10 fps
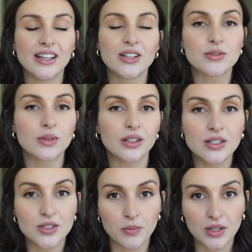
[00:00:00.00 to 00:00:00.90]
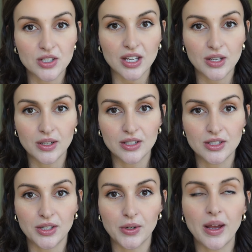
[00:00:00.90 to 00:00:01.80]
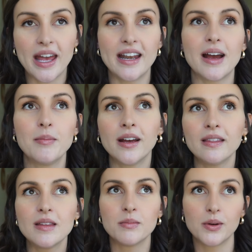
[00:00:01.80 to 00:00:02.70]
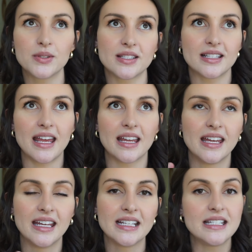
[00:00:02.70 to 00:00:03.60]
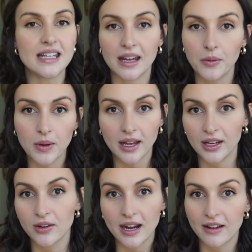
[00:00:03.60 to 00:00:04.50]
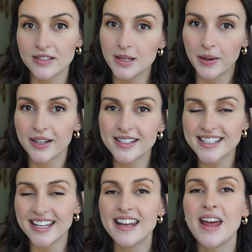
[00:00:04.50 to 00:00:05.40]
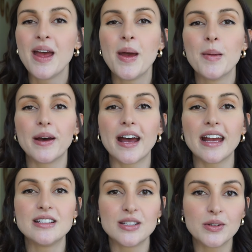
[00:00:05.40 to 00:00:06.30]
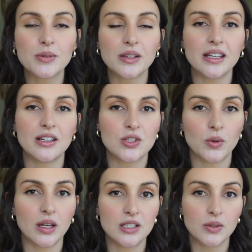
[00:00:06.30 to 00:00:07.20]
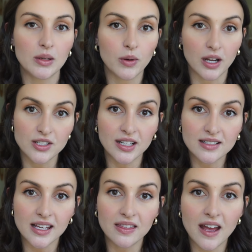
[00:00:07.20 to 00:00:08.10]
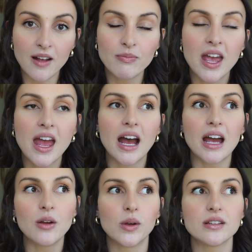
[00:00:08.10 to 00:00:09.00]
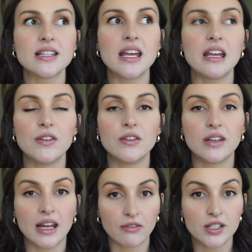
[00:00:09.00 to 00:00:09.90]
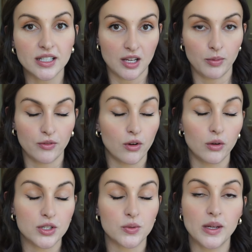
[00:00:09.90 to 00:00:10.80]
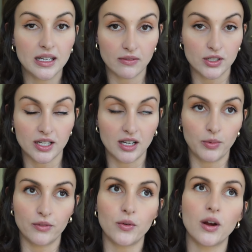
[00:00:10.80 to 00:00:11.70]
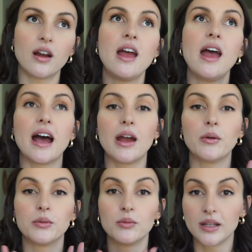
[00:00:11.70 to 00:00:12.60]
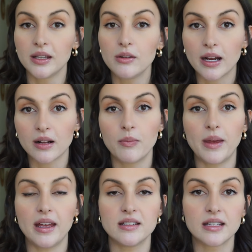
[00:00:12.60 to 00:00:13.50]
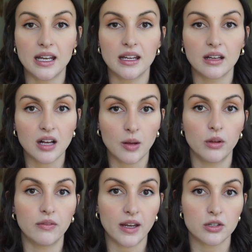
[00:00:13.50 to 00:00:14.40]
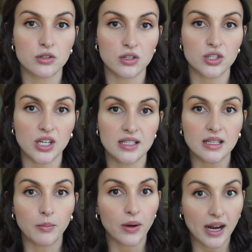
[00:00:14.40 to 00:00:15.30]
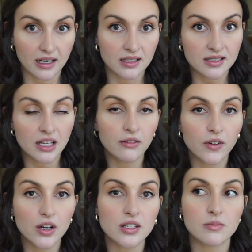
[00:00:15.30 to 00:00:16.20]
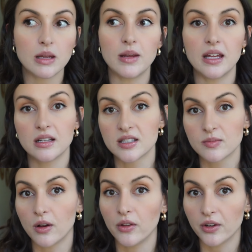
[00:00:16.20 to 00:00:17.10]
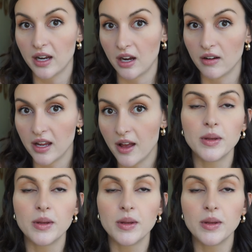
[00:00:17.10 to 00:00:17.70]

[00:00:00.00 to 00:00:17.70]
There's really so much that you can do. And I'm not the most like DIY crafty person, but I do really enjoy doing projects like that. I will say if you've never done it before, which we had never done it before, I would really recommend getting a couple of extra sheets and practicing first, maybe in a smaller area,